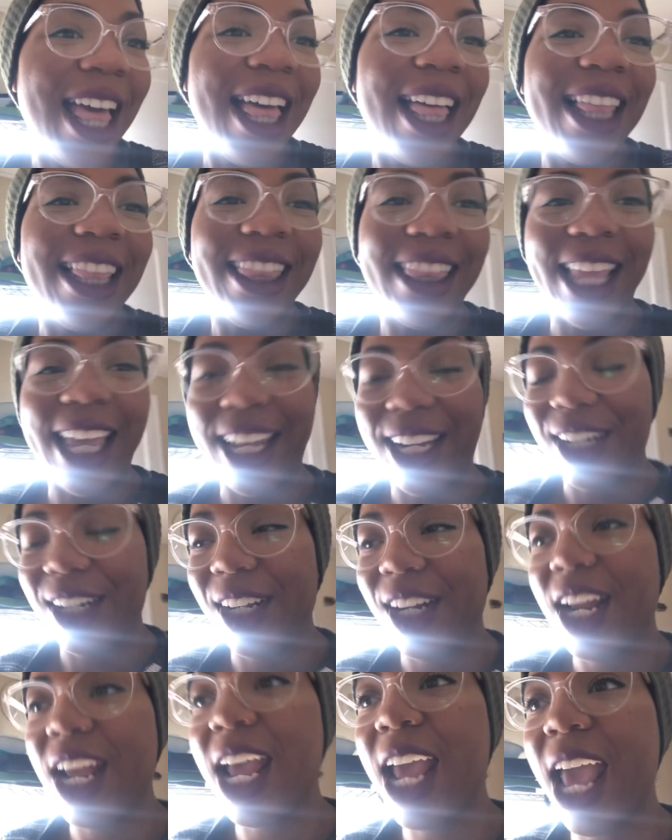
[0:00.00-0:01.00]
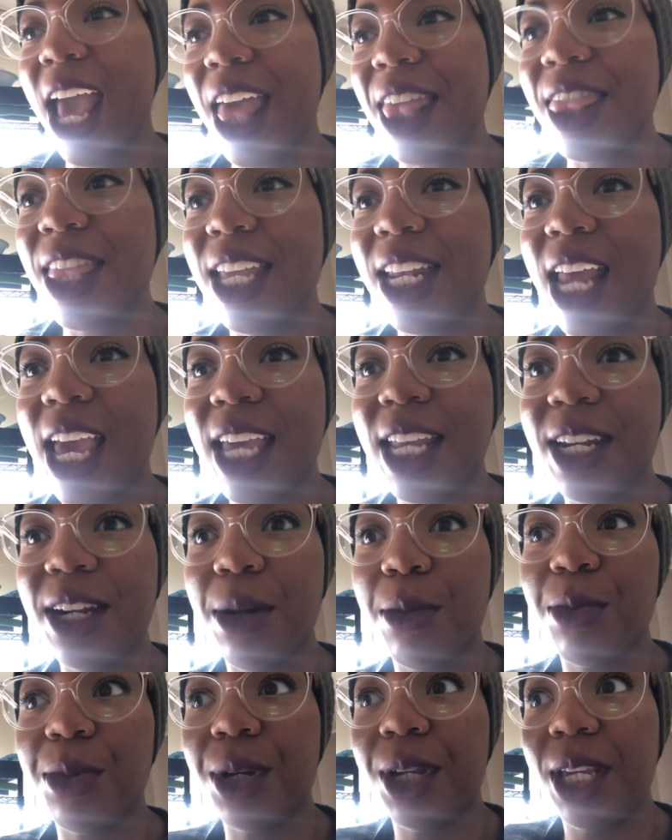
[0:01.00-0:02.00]
later. And then I ended
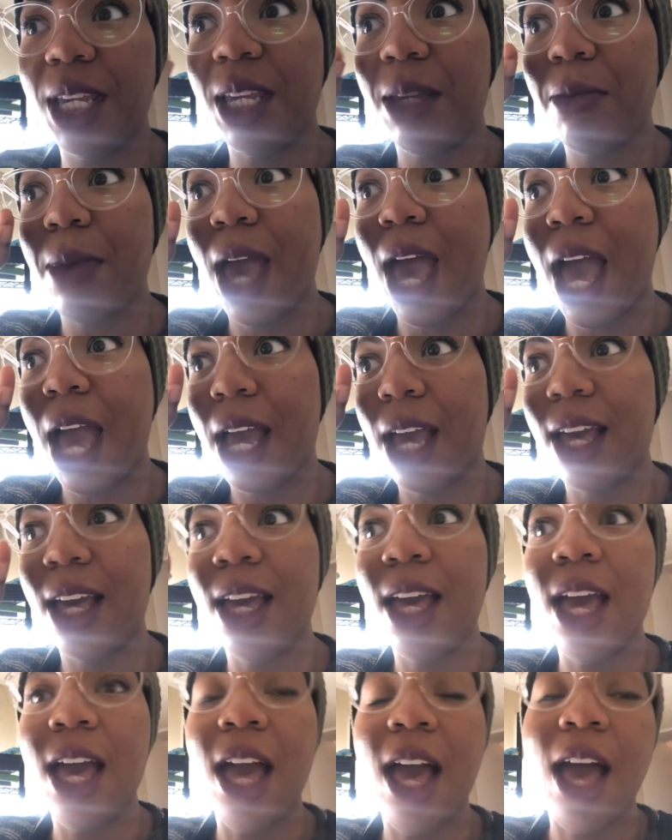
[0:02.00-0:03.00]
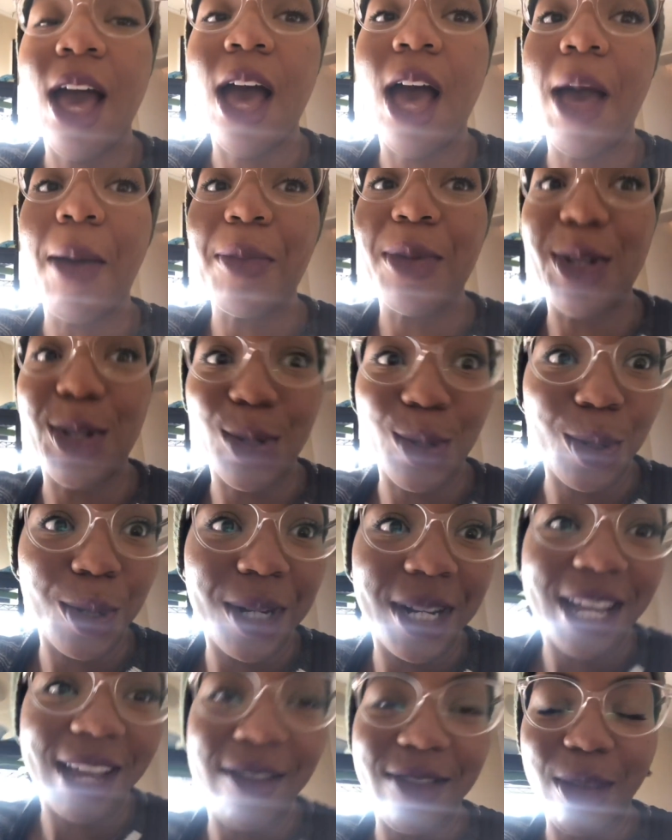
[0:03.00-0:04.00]
up bringing back a
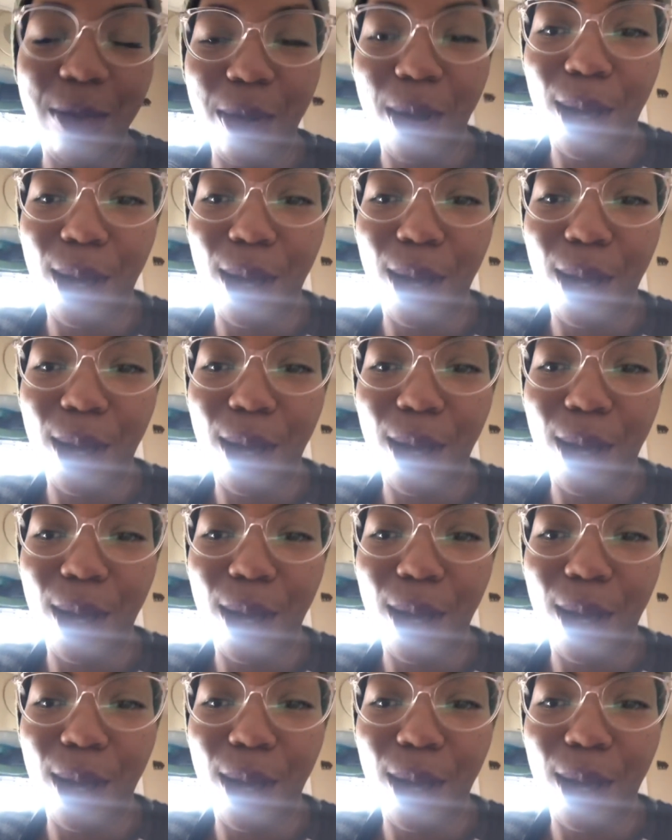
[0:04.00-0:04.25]
majority of the bok